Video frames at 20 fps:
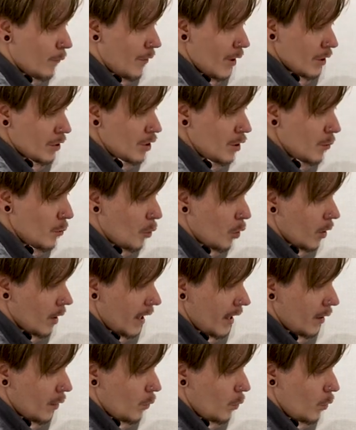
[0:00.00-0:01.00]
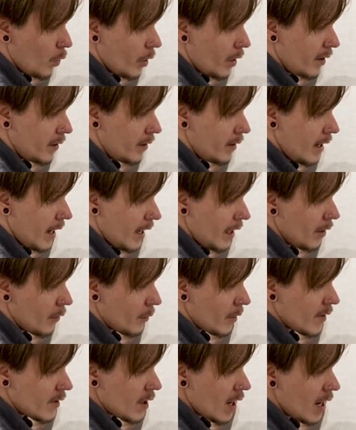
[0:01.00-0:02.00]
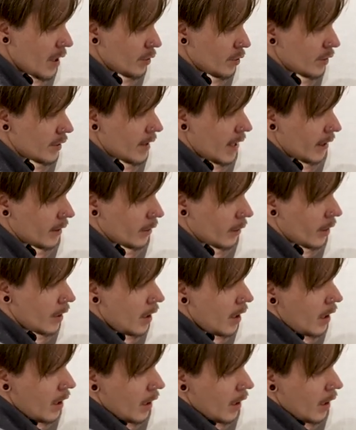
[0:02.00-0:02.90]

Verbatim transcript: functioning more like it would in the residential sector,